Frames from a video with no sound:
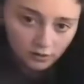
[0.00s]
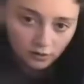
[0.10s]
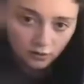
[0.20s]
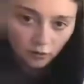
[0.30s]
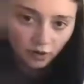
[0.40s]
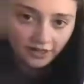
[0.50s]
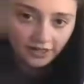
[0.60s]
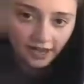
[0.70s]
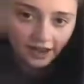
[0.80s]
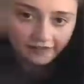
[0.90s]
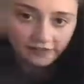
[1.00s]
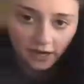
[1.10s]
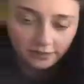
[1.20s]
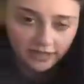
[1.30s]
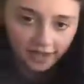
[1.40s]
1.5
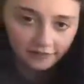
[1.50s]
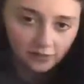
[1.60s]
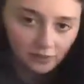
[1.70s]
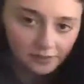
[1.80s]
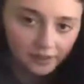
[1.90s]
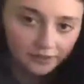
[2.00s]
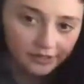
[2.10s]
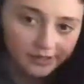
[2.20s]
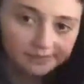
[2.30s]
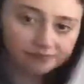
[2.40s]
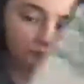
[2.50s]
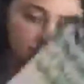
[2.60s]
cups heavy whipping cream.